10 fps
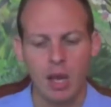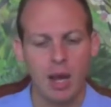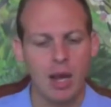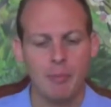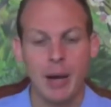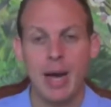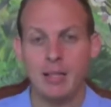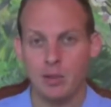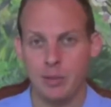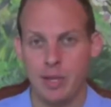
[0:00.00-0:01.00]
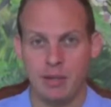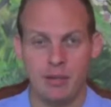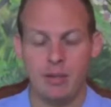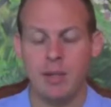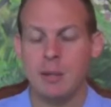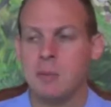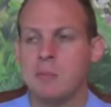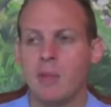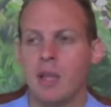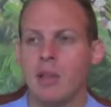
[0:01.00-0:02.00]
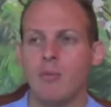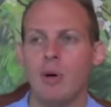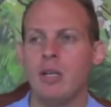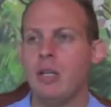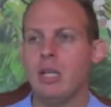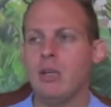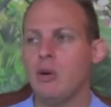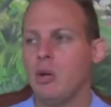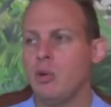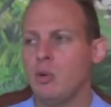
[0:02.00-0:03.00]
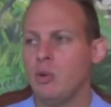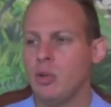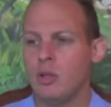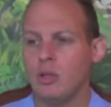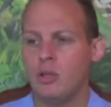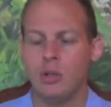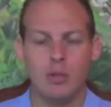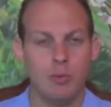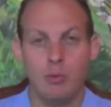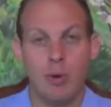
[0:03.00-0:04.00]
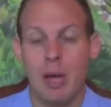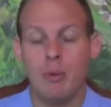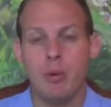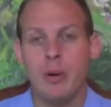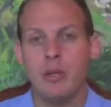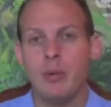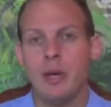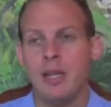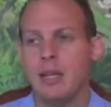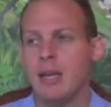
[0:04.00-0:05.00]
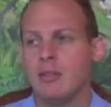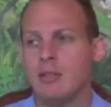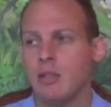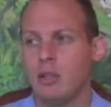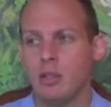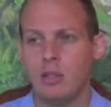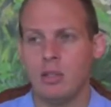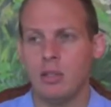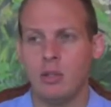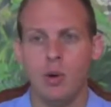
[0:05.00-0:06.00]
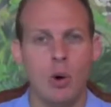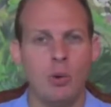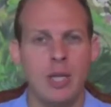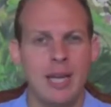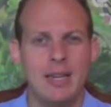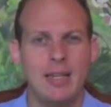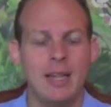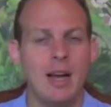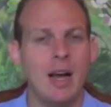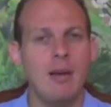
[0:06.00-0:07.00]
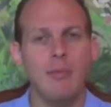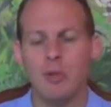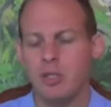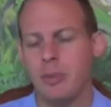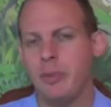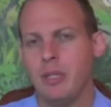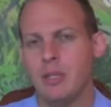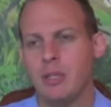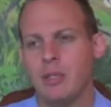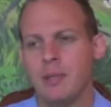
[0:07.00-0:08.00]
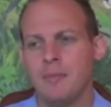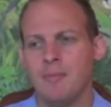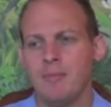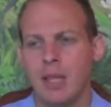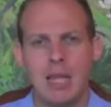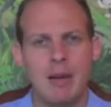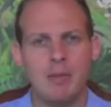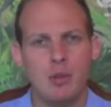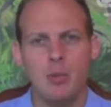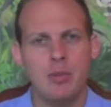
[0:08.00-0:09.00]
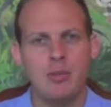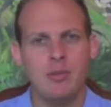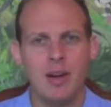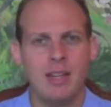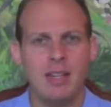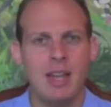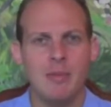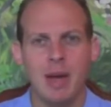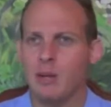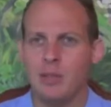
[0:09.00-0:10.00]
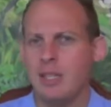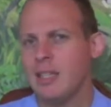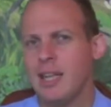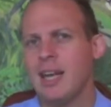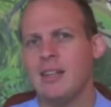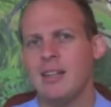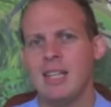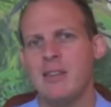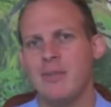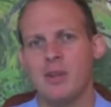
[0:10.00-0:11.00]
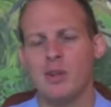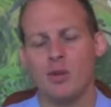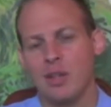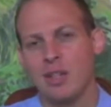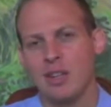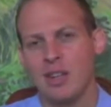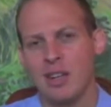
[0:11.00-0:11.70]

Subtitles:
buy the domain? Well, you can go to, I bought my domain at GoDaddy.com, which is the biggest. They have a stupid funny name. I don't think they got their name very good either,